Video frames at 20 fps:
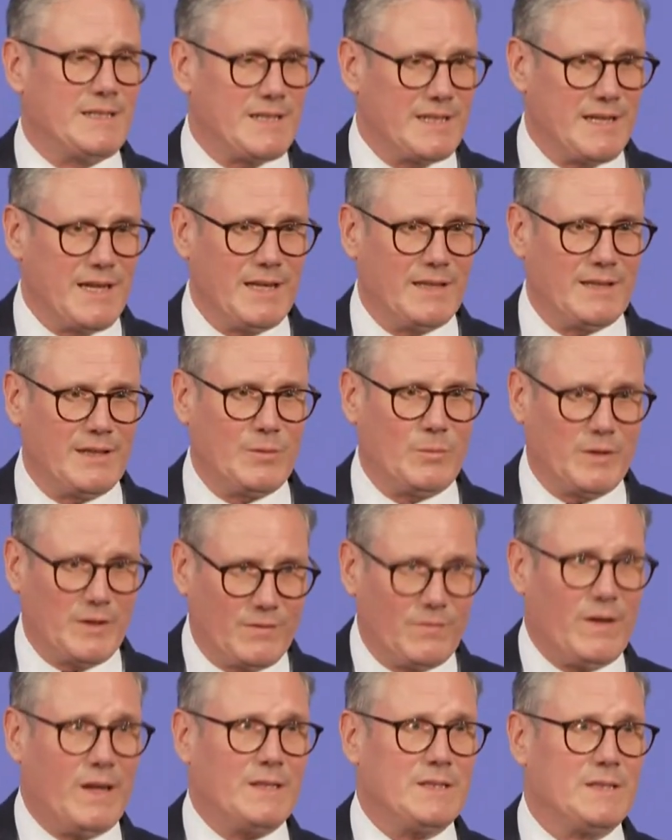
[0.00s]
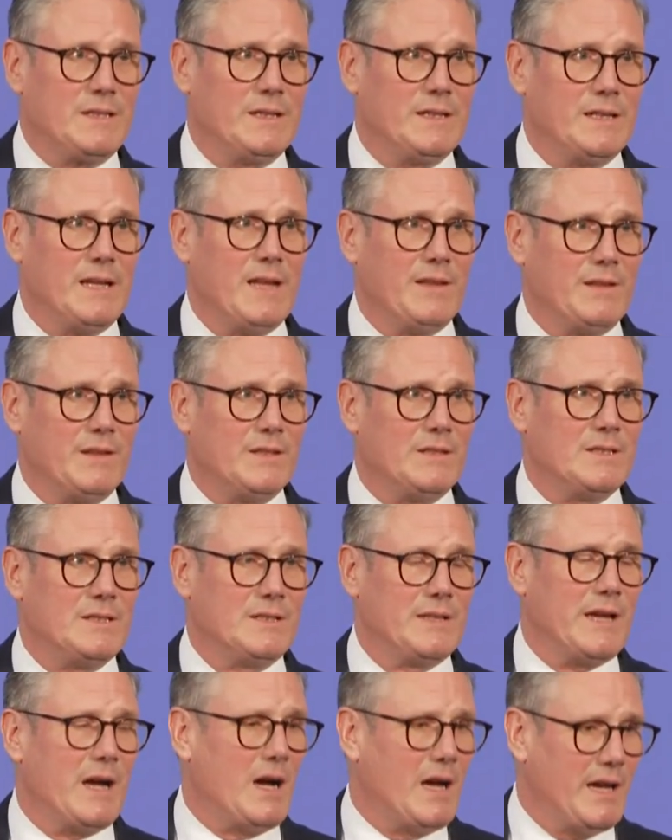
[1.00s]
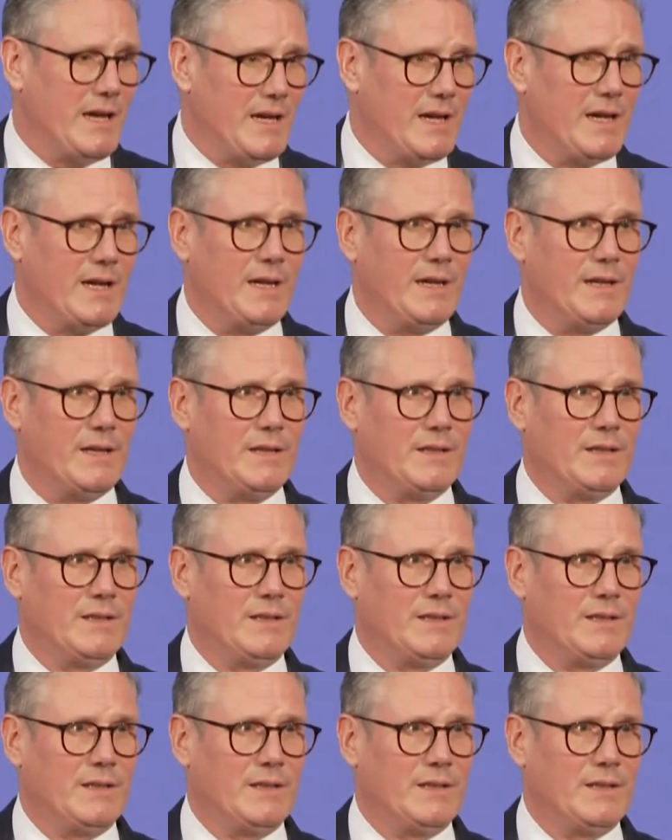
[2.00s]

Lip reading: together with Fatih and others and the IEA,